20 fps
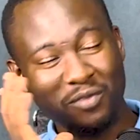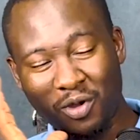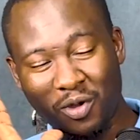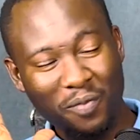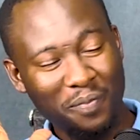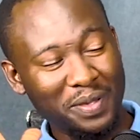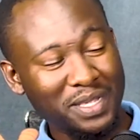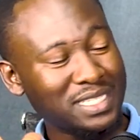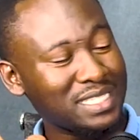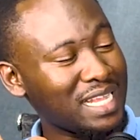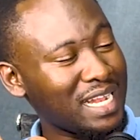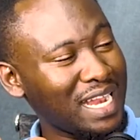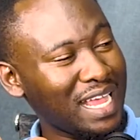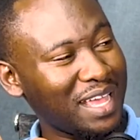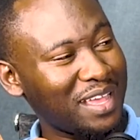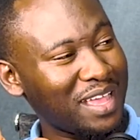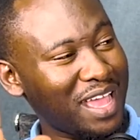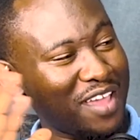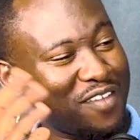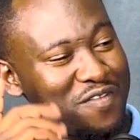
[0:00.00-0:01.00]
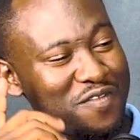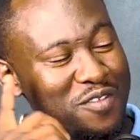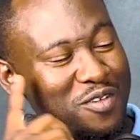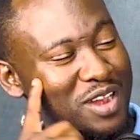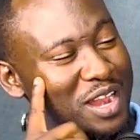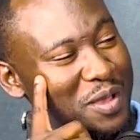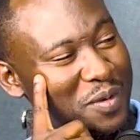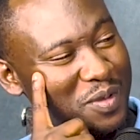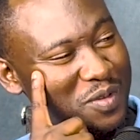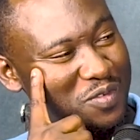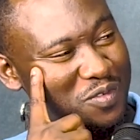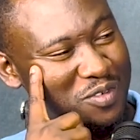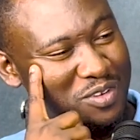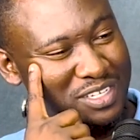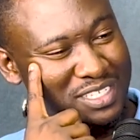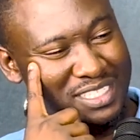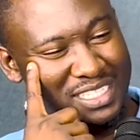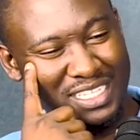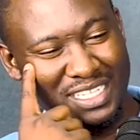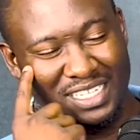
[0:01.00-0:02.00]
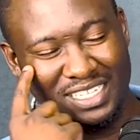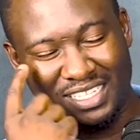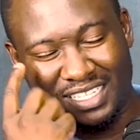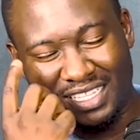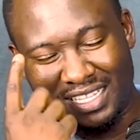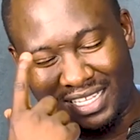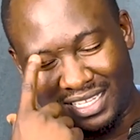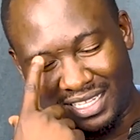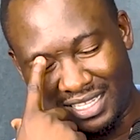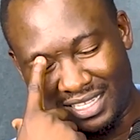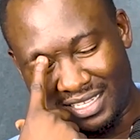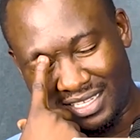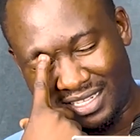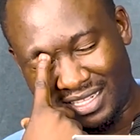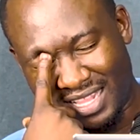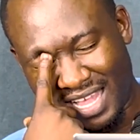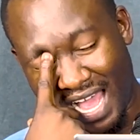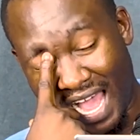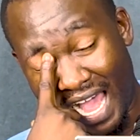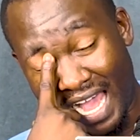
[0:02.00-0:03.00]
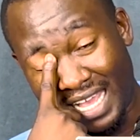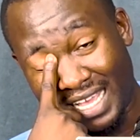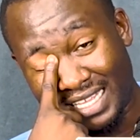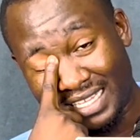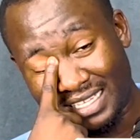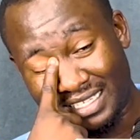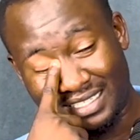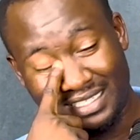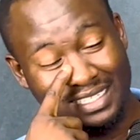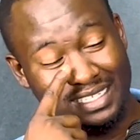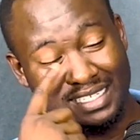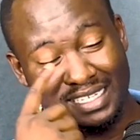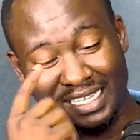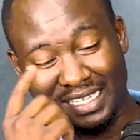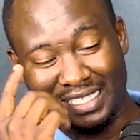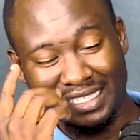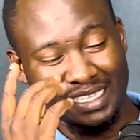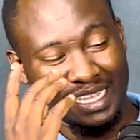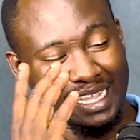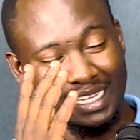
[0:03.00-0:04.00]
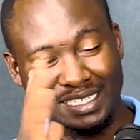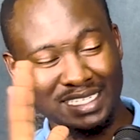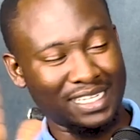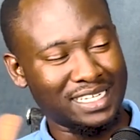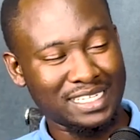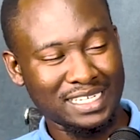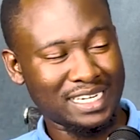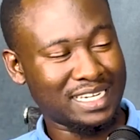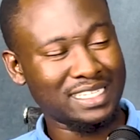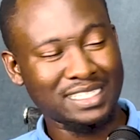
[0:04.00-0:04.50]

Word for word: well personally I, I feel like we've got the the, the, the highest taxation